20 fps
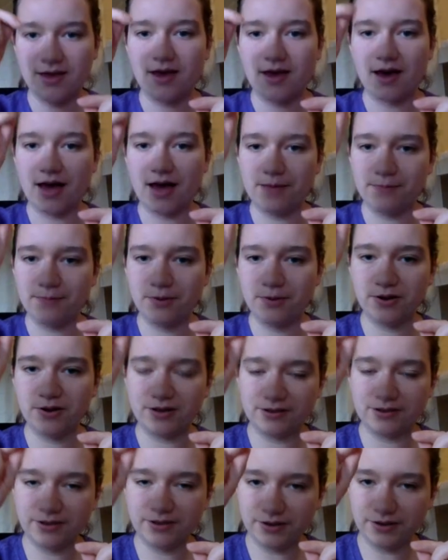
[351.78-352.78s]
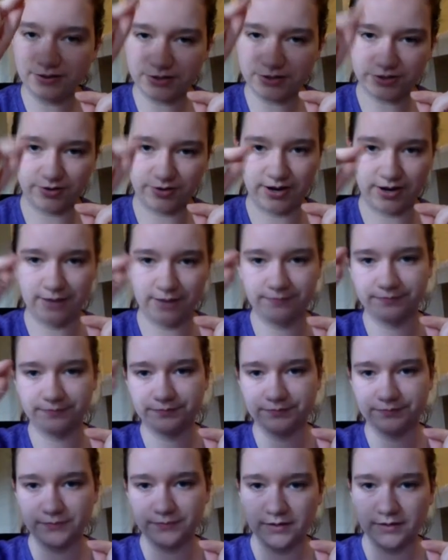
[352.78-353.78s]
I put a little string
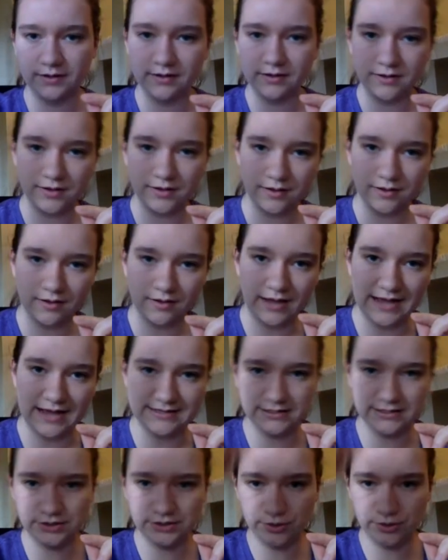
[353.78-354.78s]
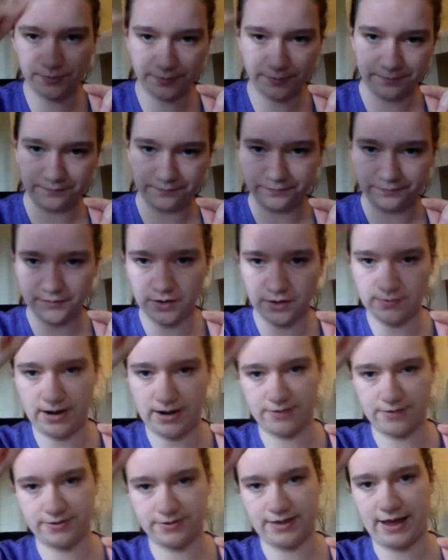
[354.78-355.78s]
as a loop
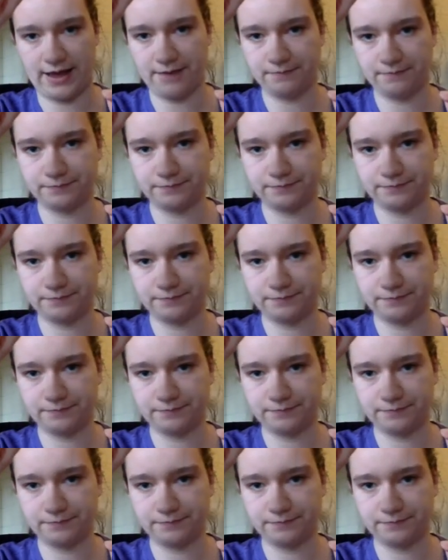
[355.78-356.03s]
around that.